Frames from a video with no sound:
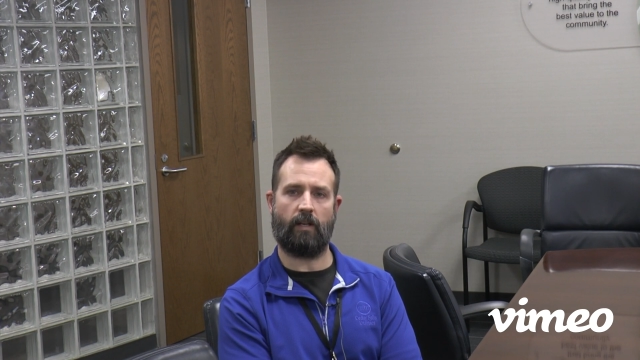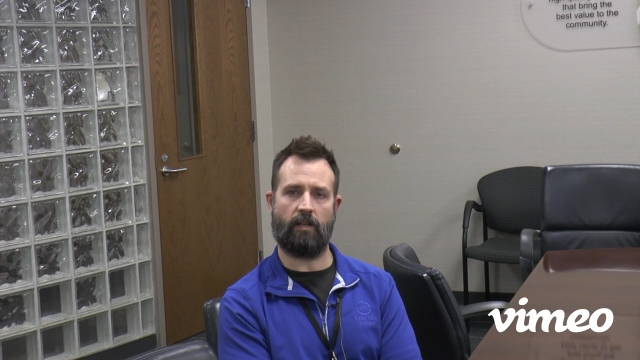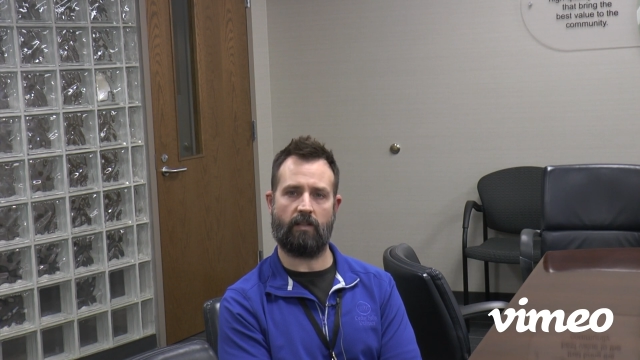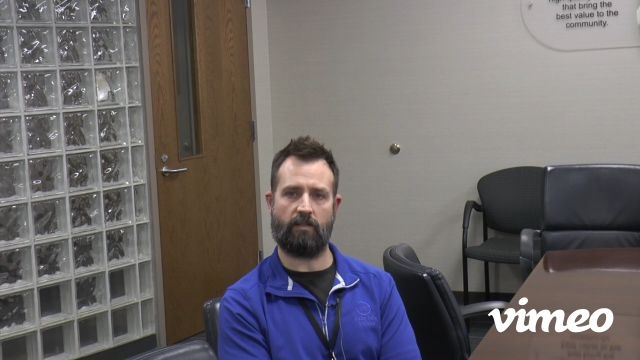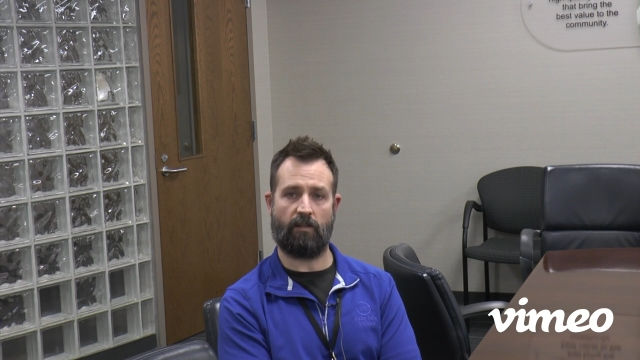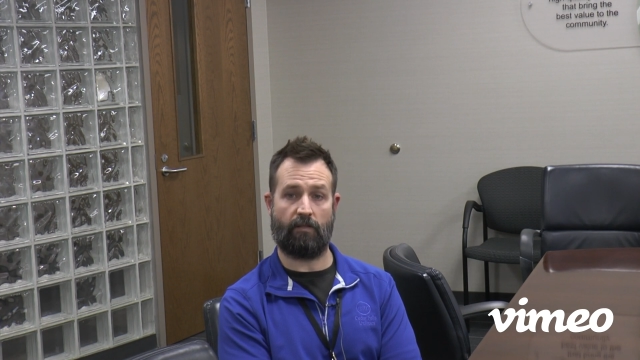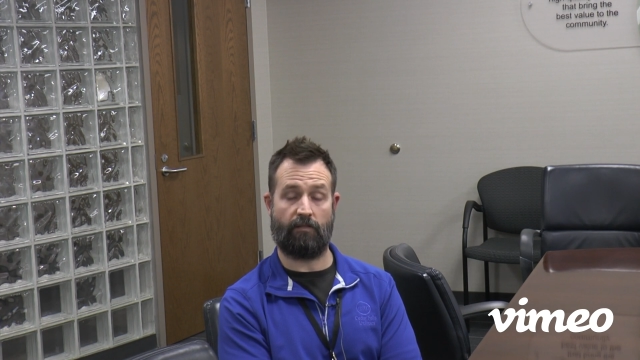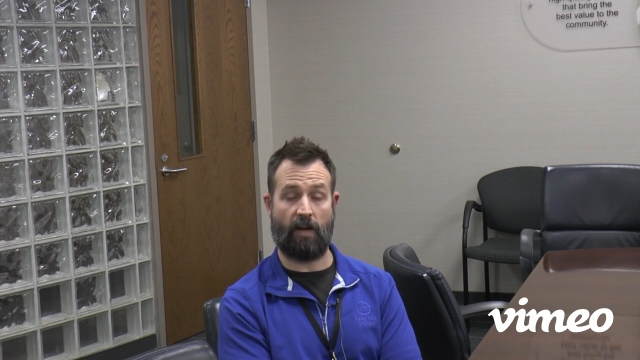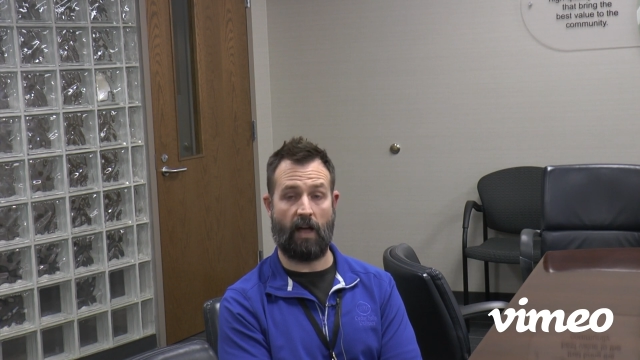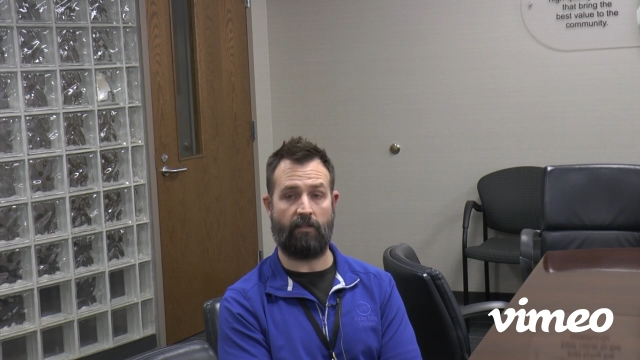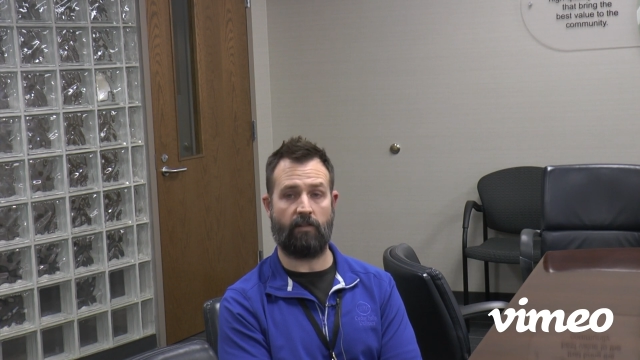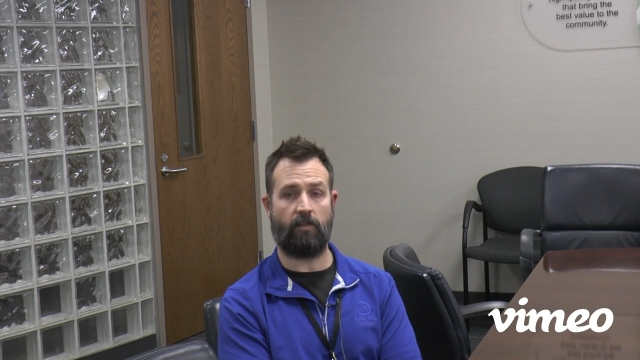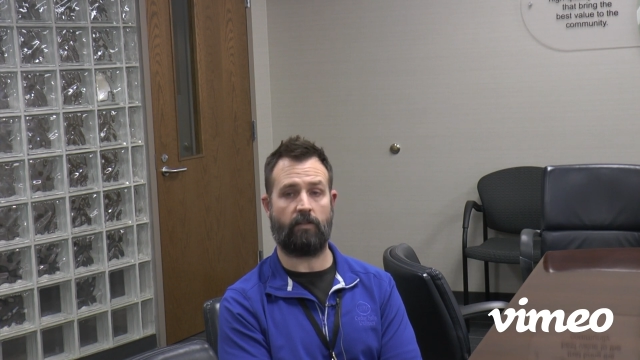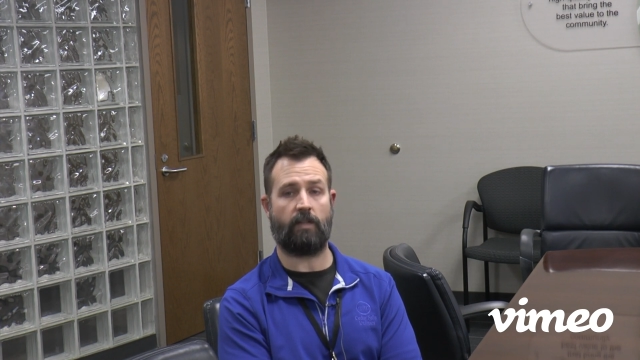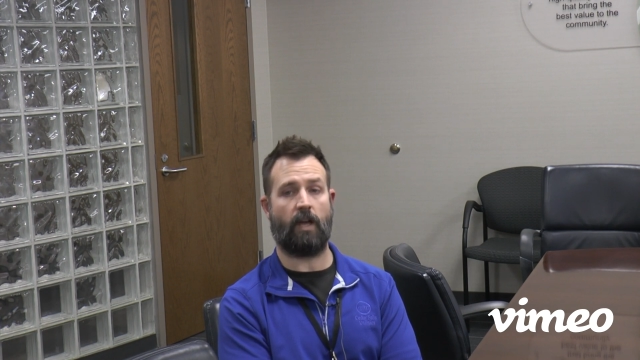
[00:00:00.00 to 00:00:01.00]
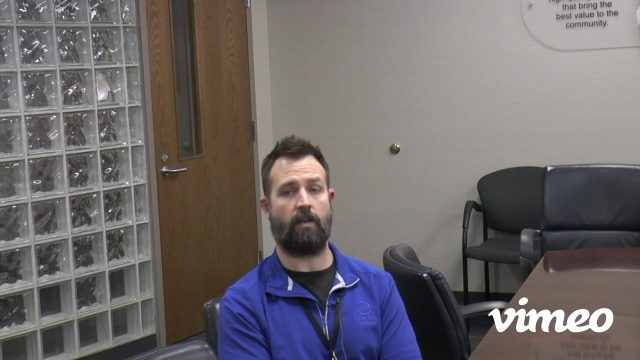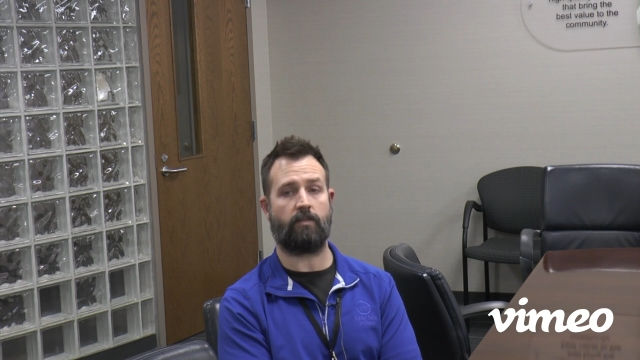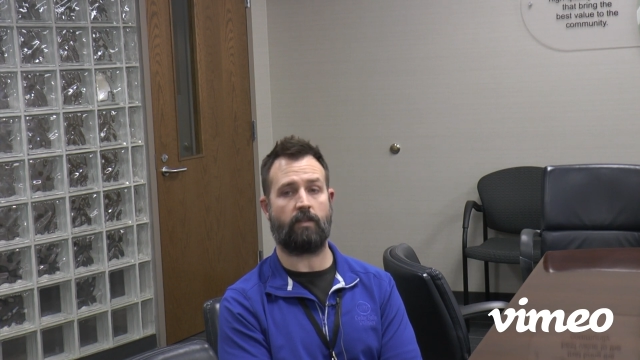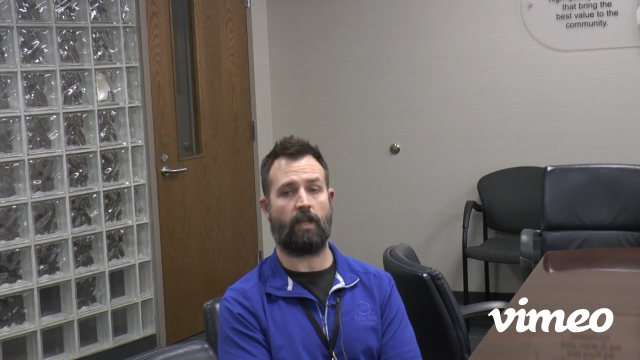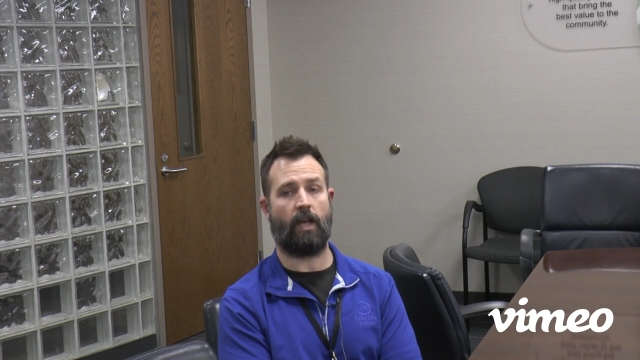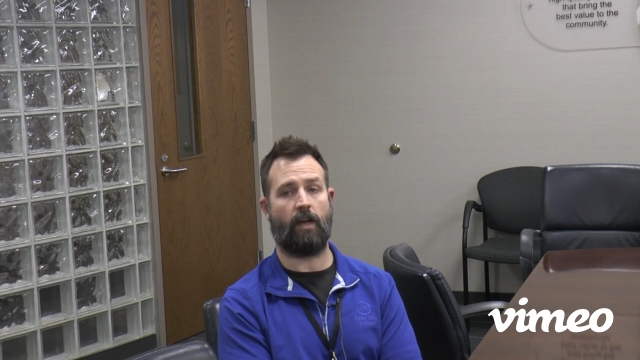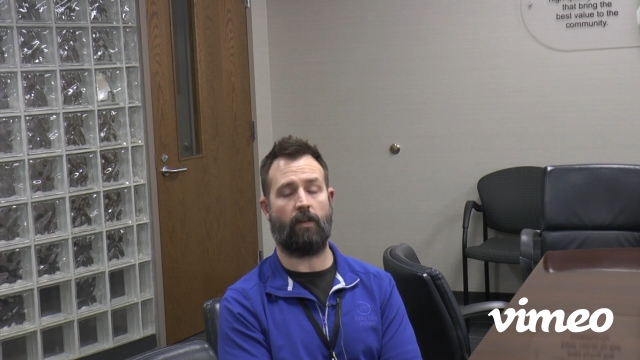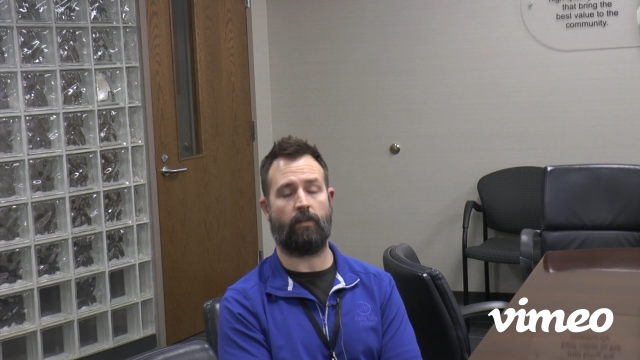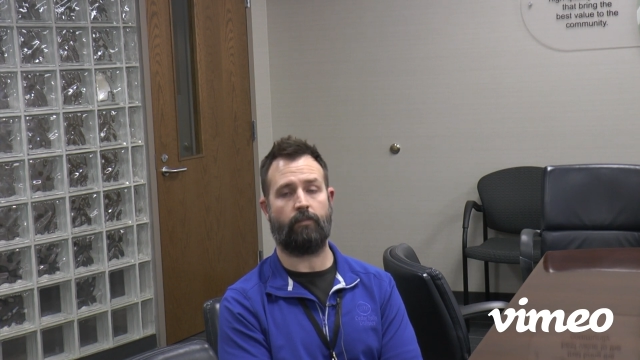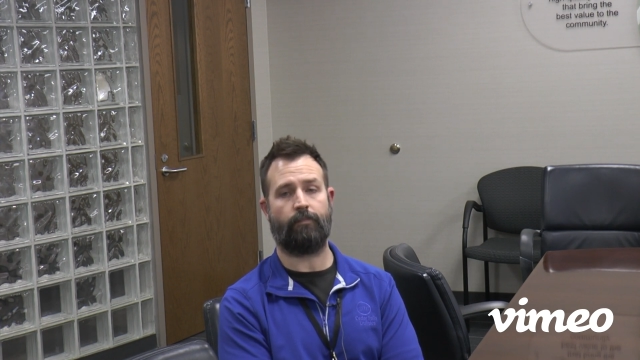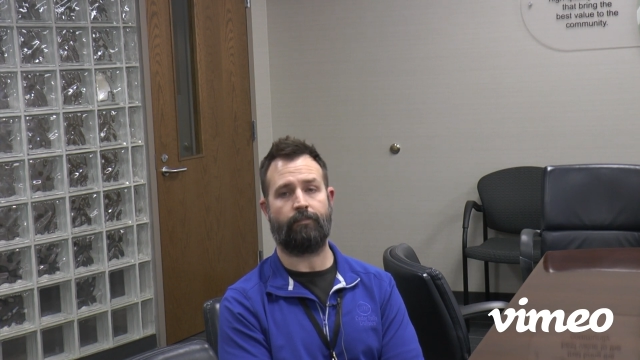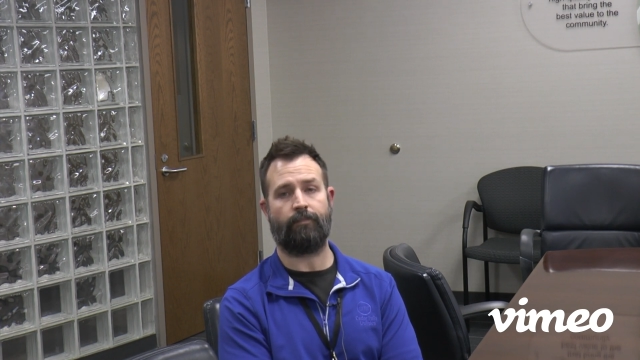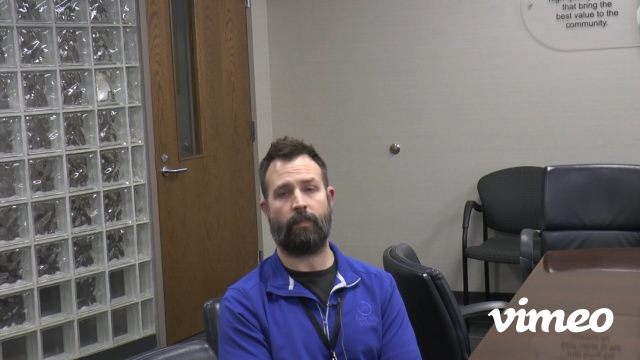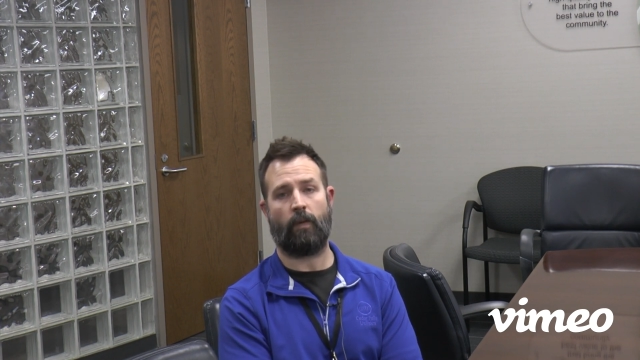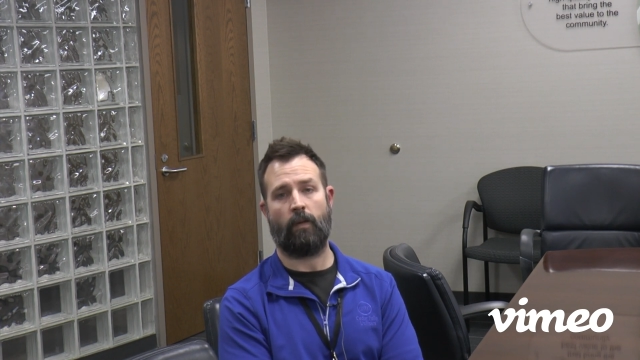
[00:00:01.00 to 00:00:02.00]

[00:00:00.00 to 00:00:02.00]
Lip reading: is a 500,000 gallon,